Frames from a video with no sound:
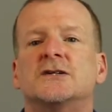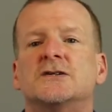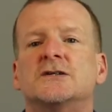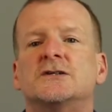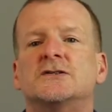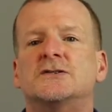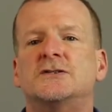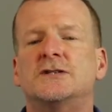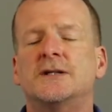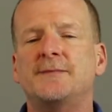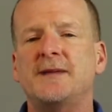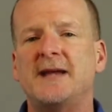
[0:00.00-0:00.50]

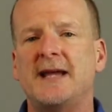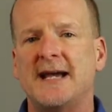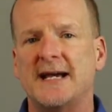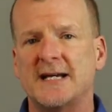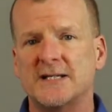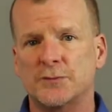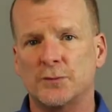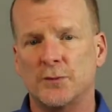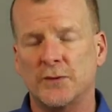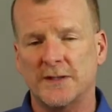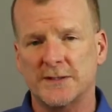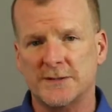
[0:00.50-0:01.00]
Jimmy
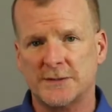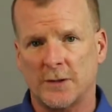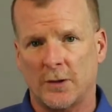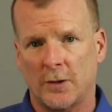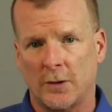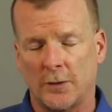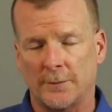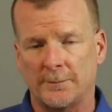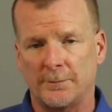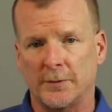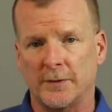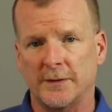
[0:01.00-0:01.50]
has what is
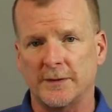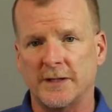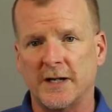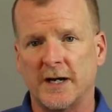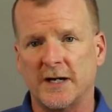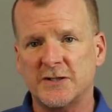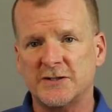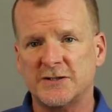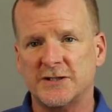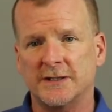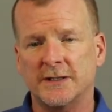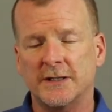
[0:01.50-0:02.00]
called
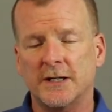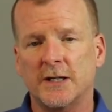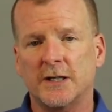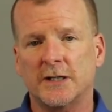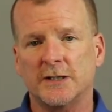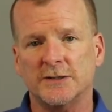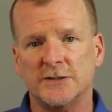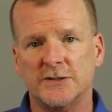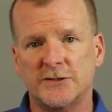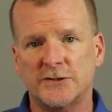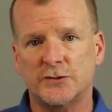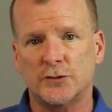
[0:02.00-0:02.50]
production
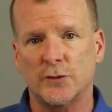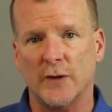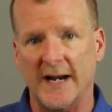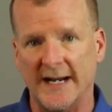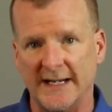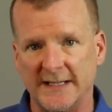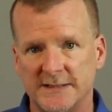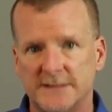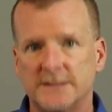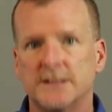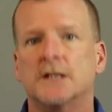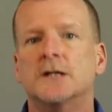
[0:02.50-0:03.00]

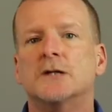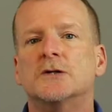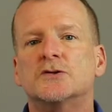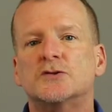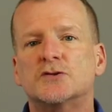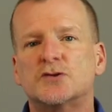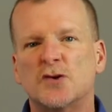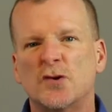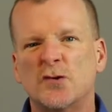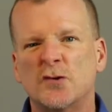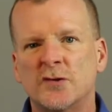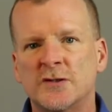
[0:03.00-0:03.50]
constraints.
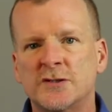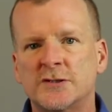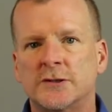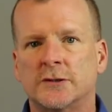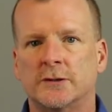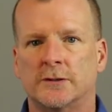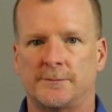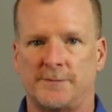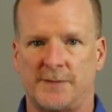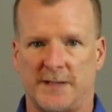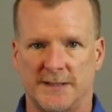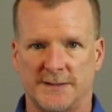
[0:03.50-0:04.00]
So does
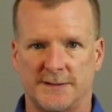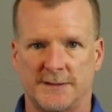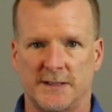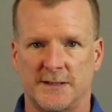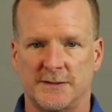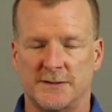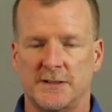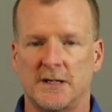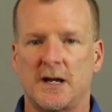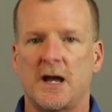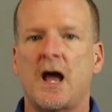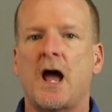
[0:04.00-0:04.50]
your
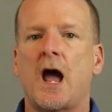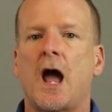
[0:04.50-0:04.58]
business.